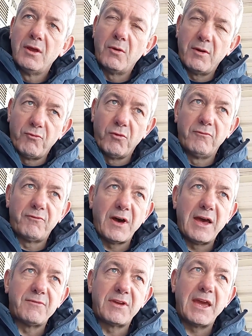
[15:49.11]
We've won
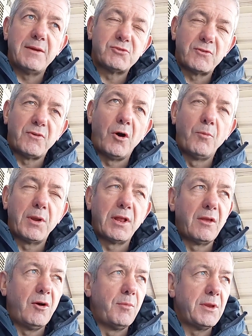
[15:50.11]
5 games. They've all been a
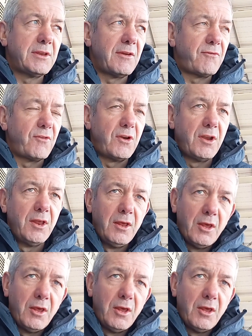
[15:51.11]
little bit different.